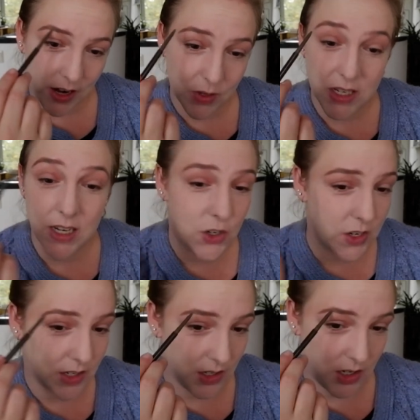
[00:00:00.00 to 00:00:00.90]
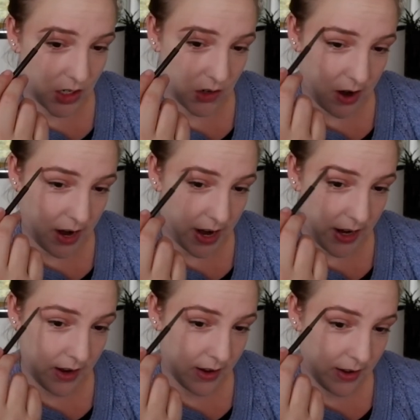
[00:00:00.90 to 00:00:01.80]
and I was interested to
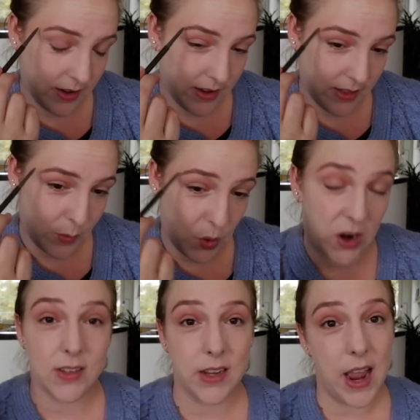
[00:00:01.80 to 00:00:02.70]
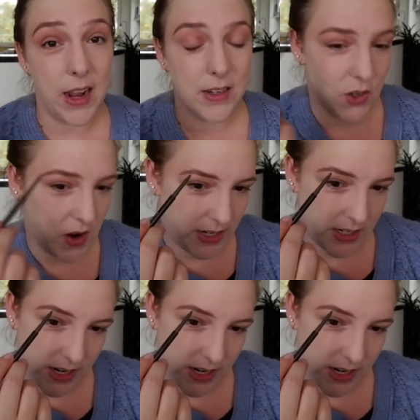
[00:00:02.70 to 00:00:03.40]
try the products that I hadn't tried